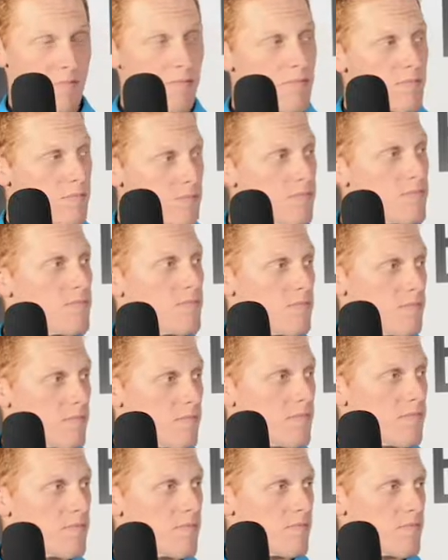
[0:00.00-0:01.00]

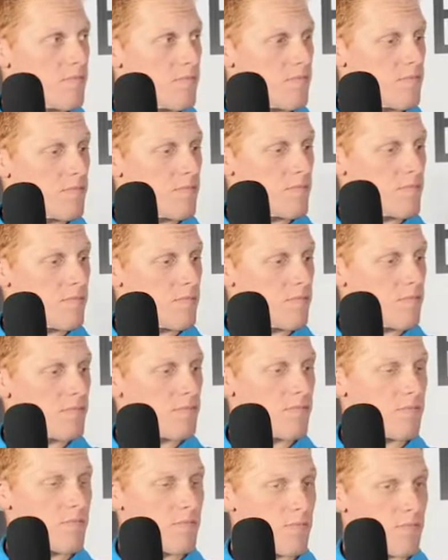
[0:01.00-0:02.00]

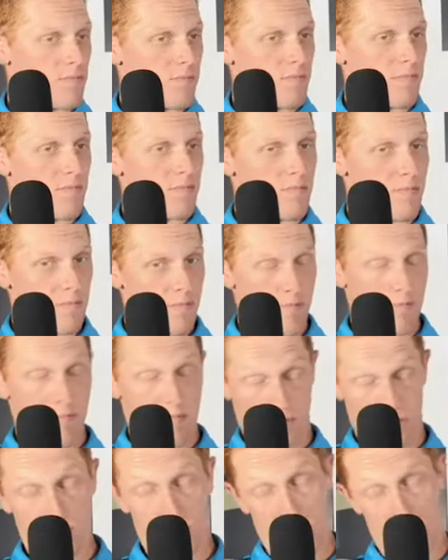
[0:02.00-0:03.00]

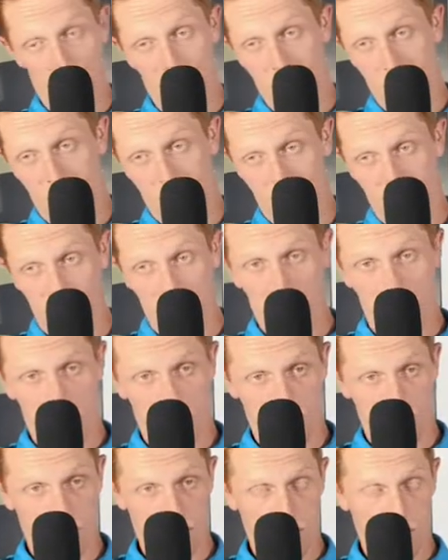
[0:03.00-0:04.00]

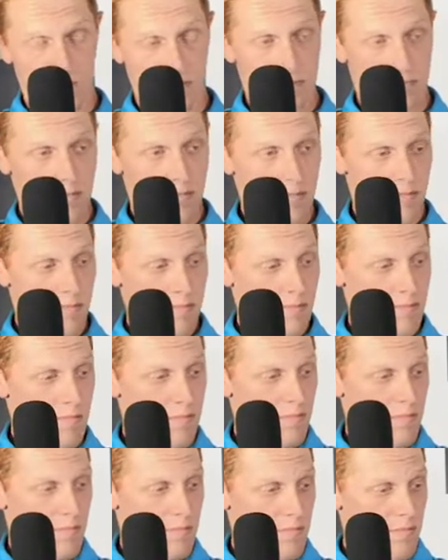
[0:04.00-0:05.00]

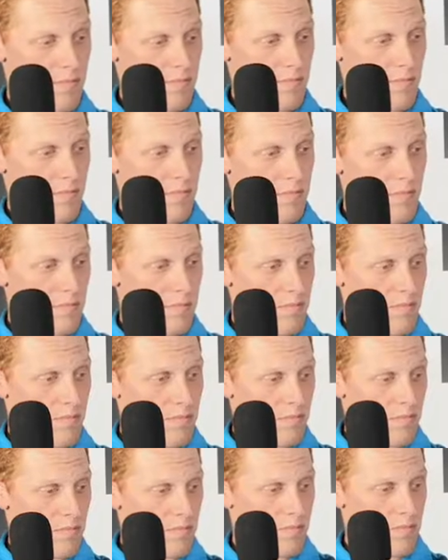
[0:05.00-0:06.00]

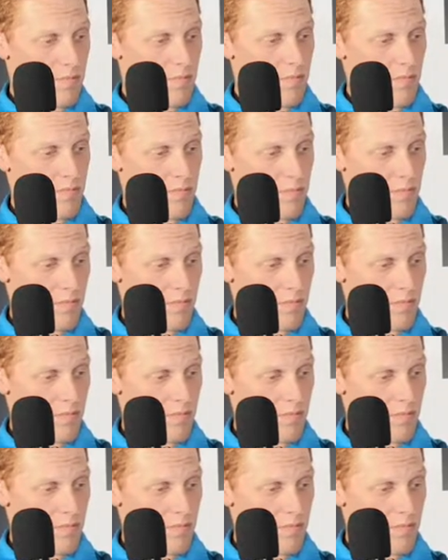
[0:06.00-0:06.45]
(not speaking)